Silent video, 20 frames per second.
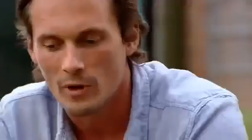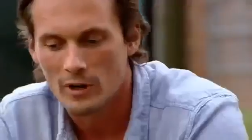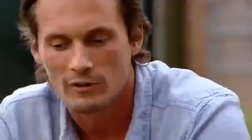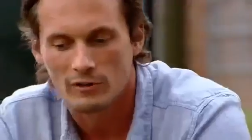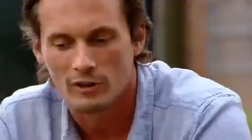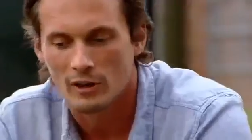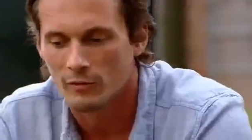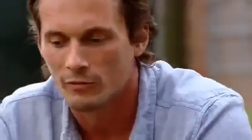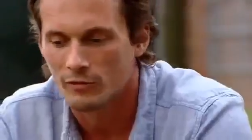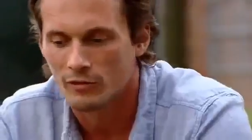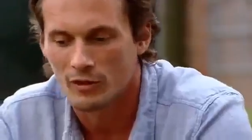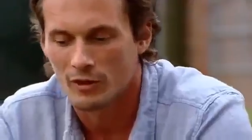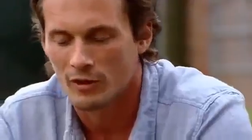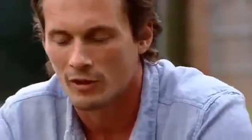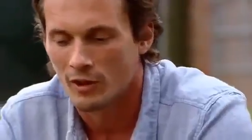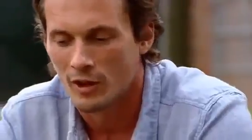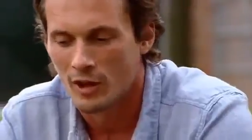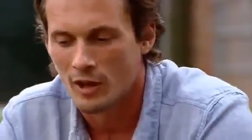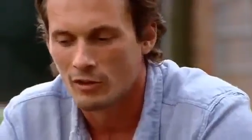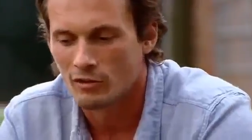money to give
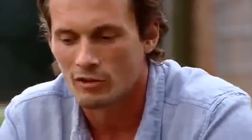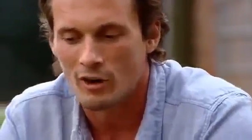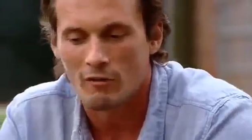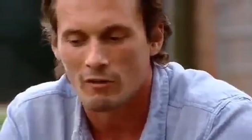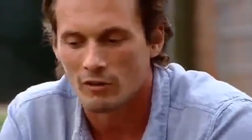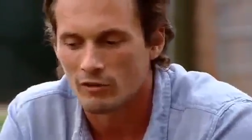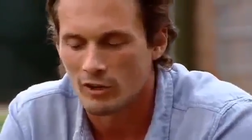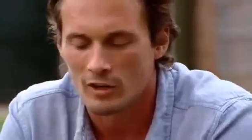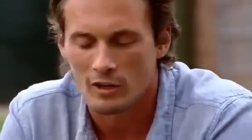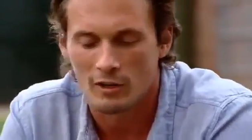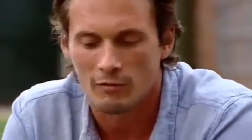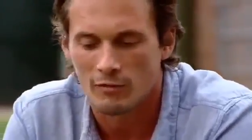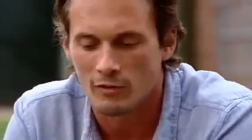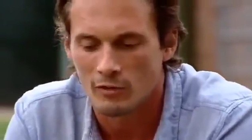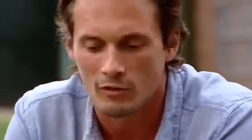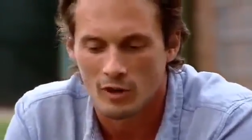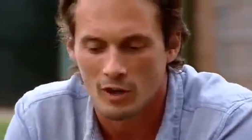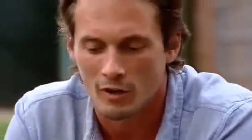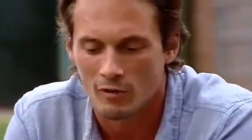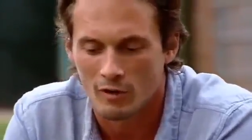to charity if
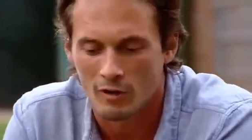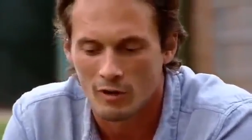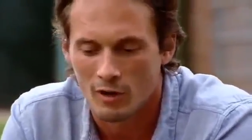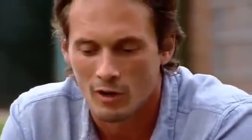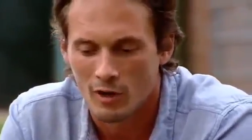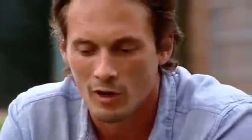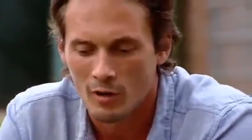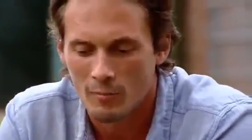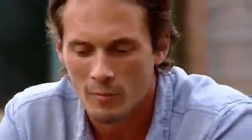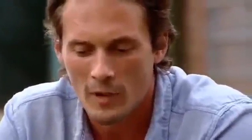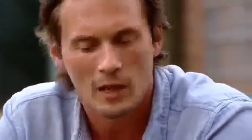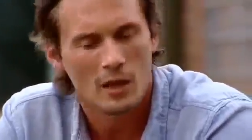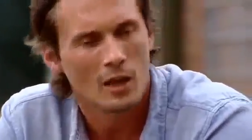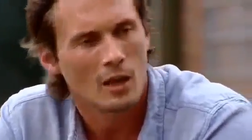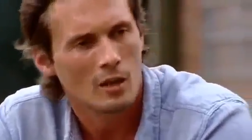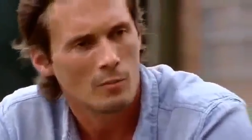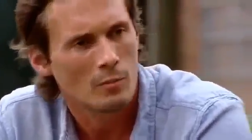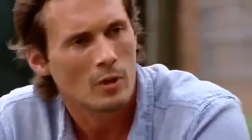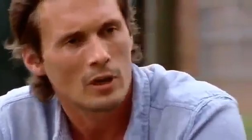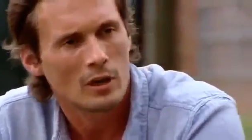you don't make
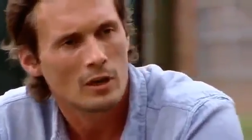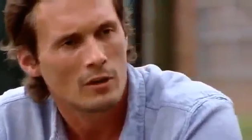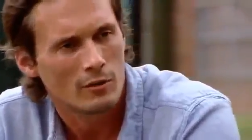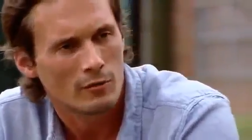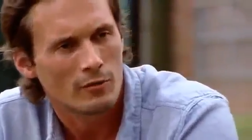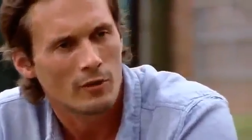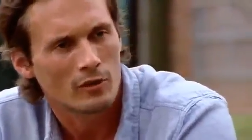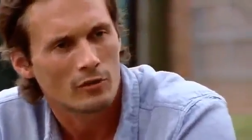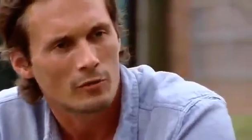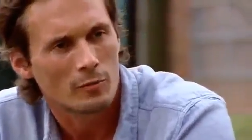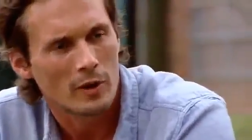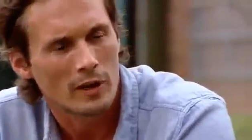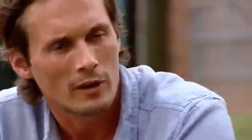any money in the first